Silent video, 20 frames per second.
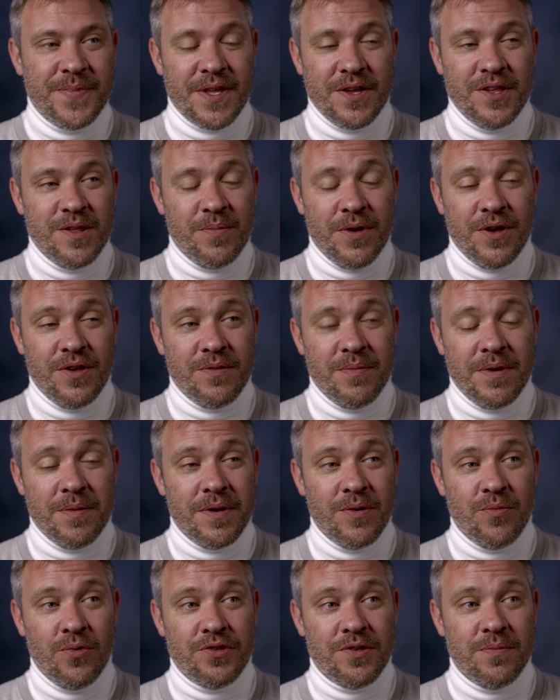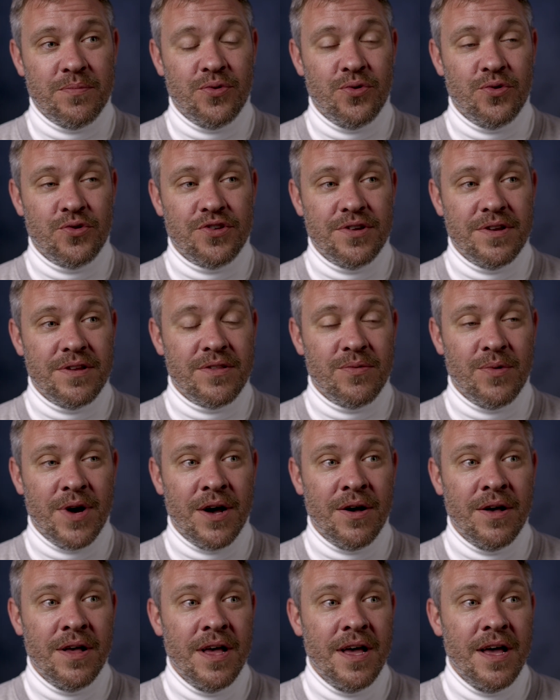I suppose maybe it was important as
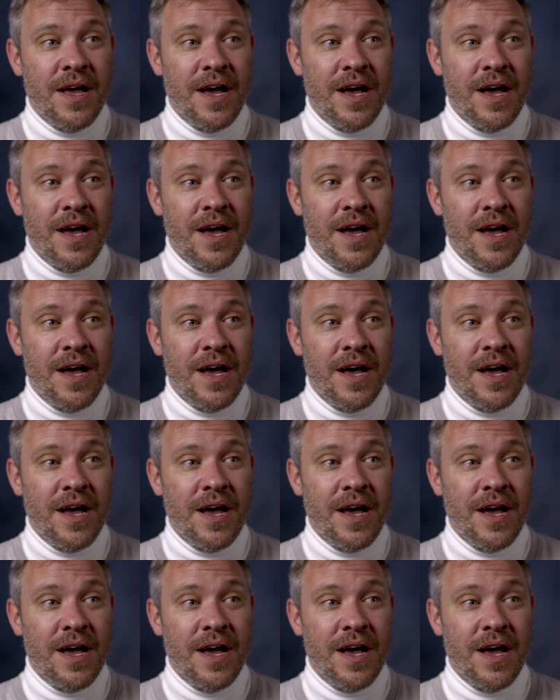well.